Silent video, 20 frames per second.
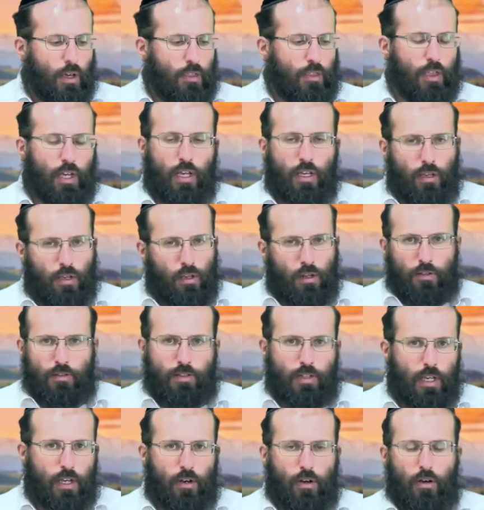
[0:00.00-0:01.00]
thing. You can
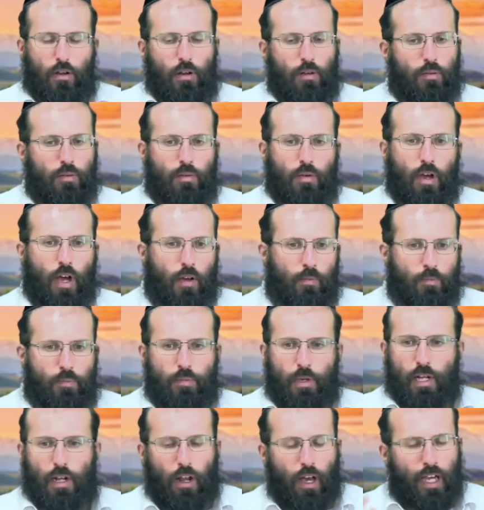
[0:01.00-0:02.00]
see it on, I've
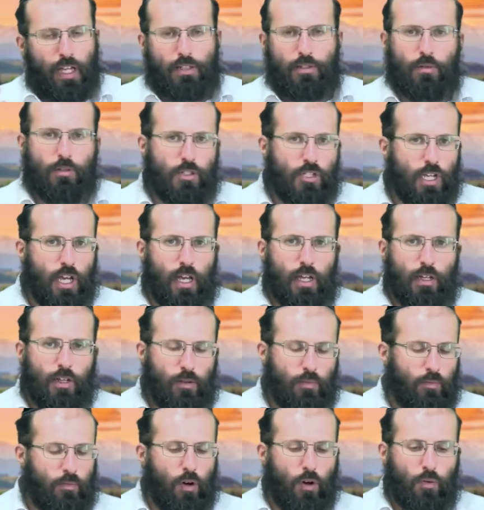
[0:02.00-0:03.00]
been liked and shared
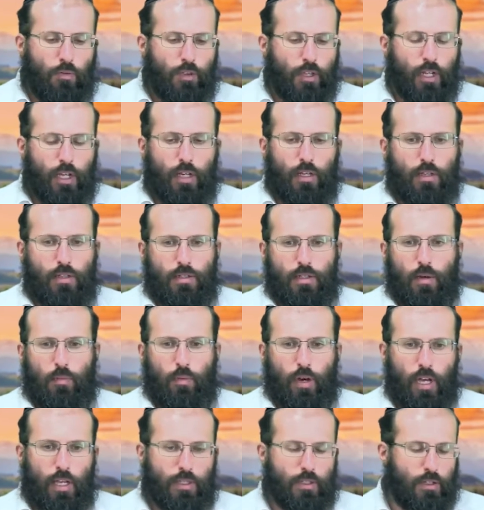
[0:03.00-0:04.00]
and involved in it in some
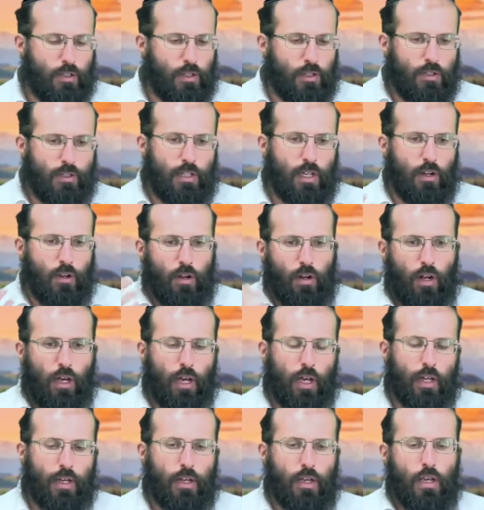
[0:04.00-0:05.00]
ways, so you can see it
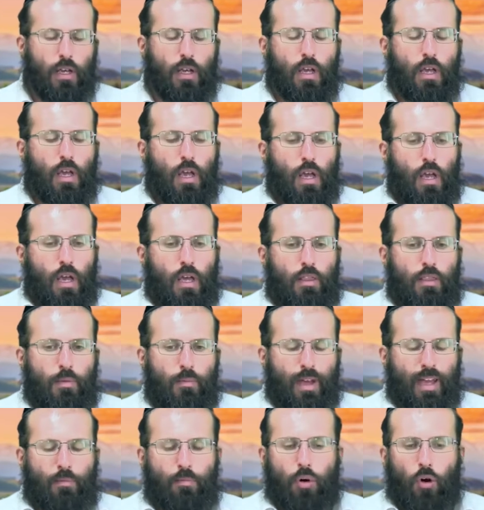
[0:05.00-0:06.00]
online. The
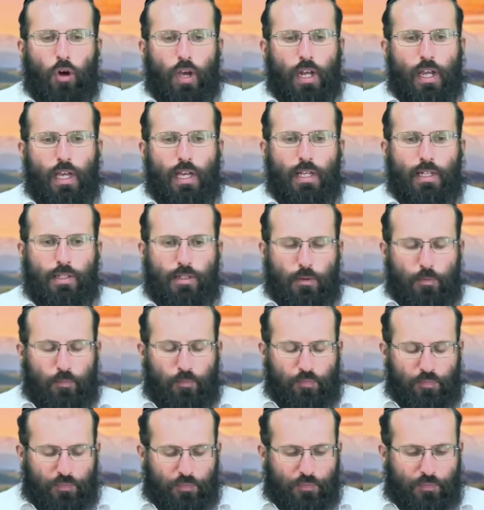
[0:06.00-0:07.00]
main point is
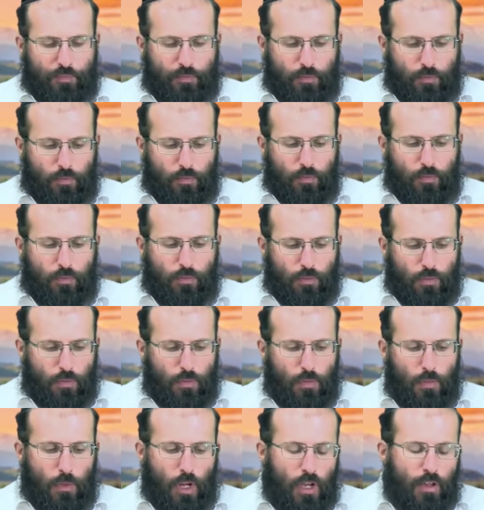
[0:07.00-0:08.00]

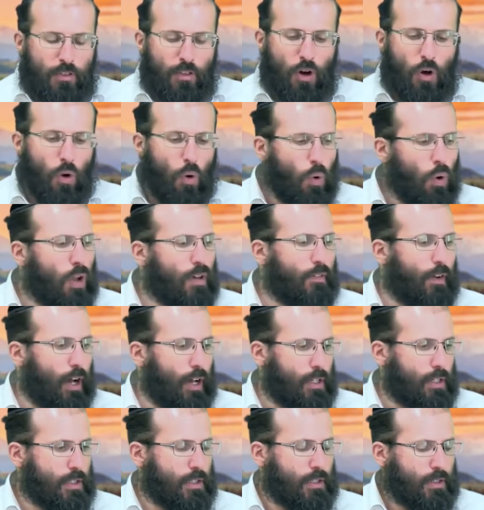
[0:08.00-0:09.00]
that all of
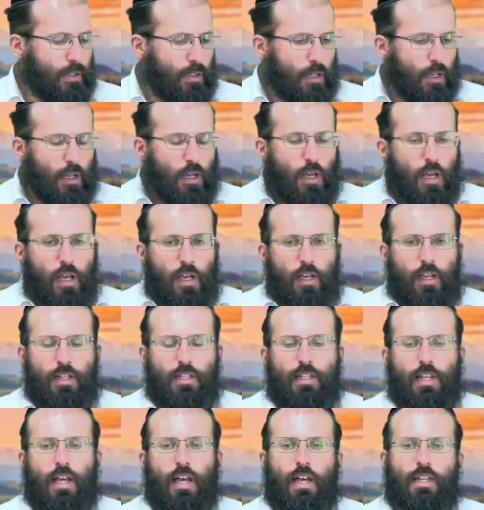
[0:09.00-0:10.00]
us can